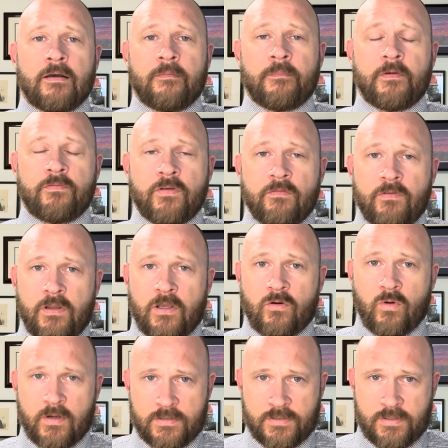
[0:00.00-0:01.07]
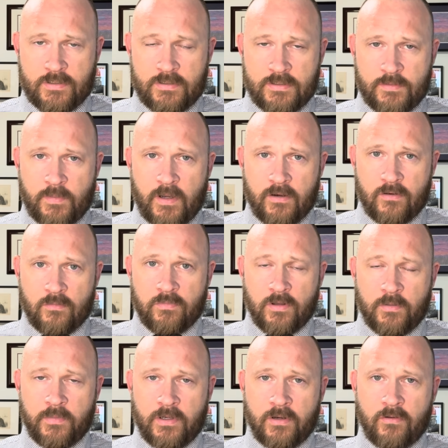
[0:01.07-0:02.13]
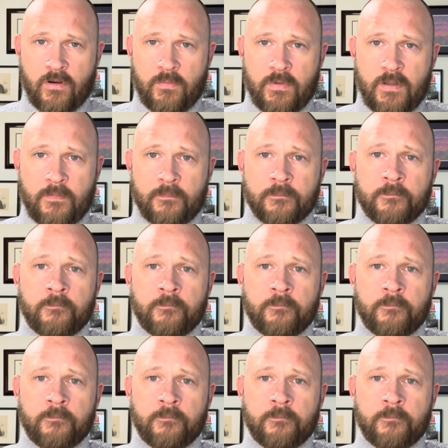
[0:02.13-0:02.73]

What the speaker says: If you have any questions about your employment agreement